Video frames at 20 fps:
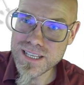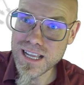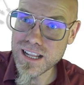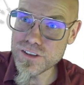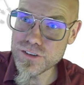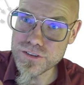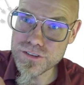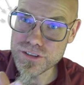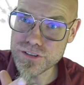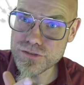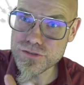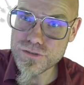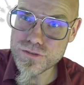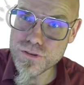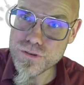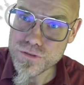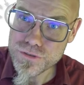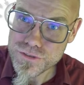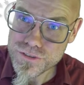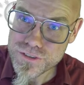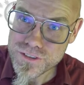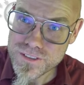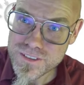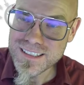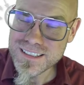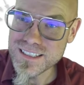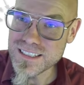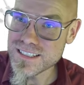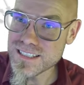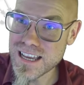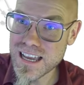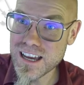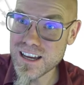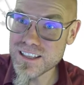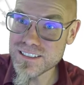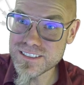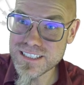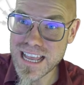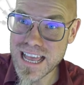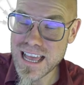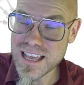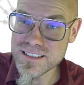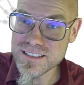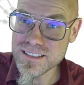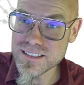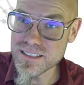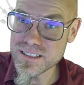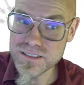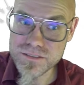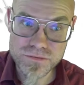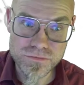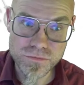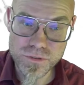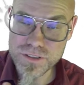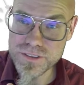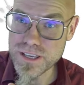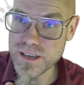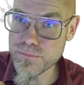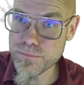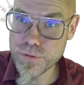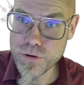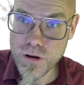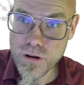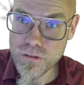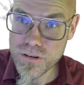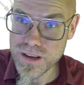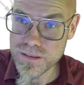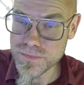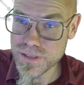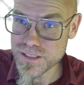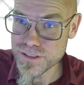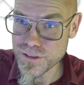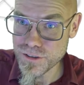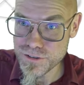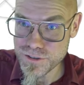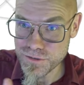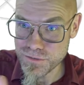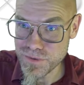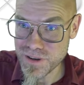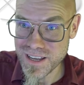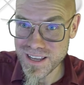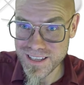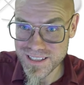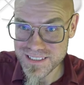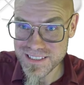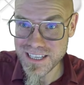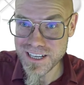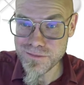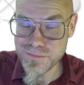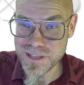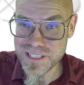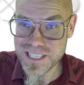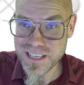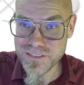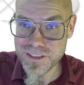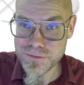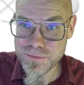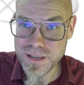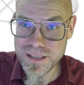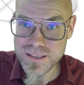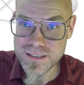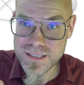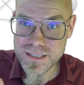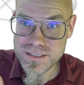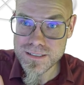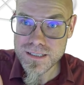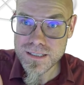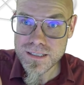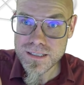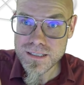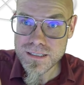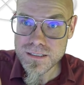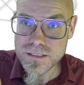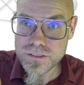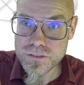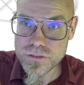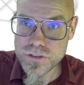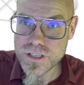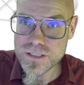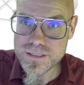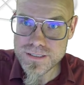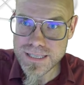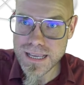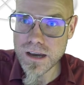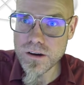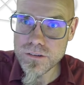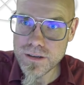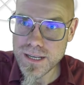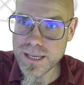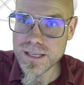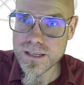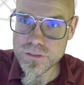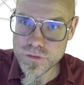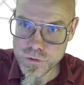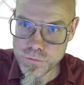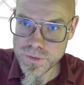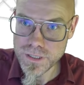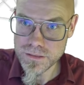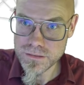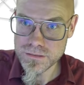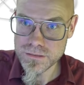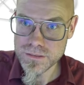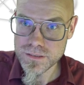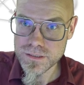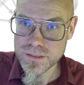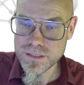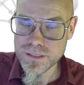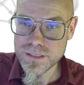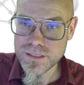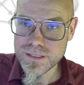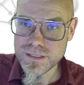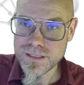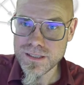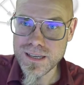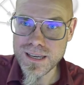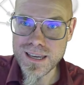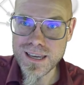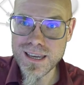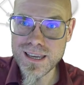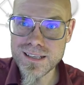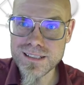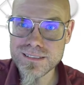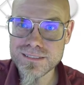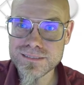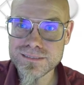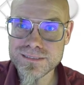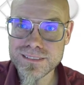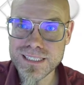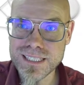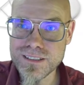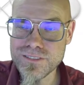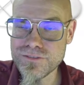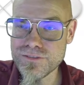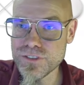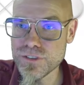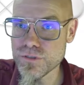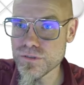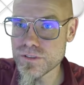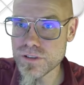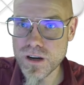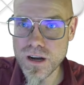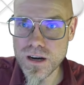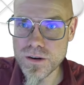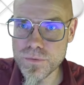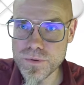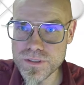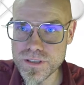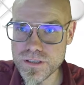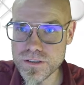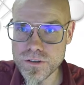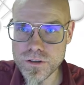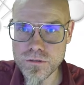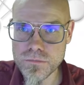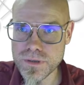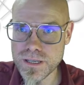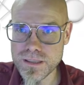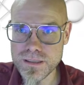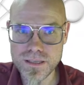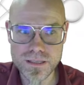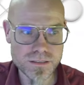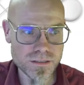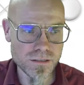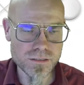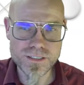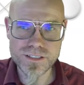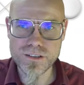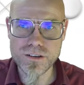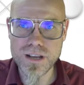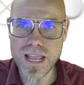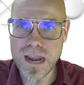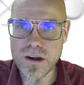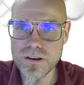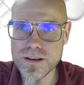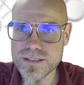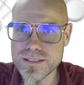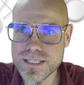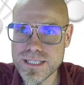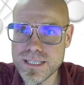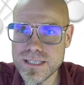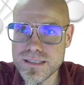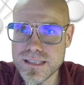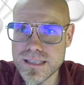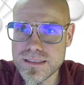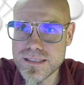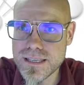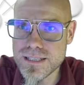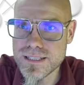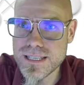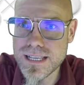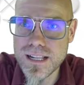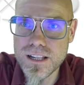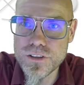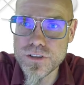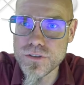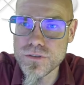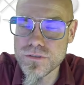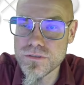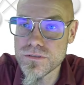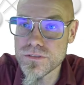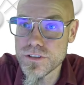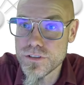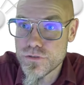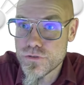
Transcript: tell you the truth. The, ta- the task is what they are programmed. That's also why I extended myself explain it is to just sound like a human. And if you talk with a human, there's also no guarantee that they tell you the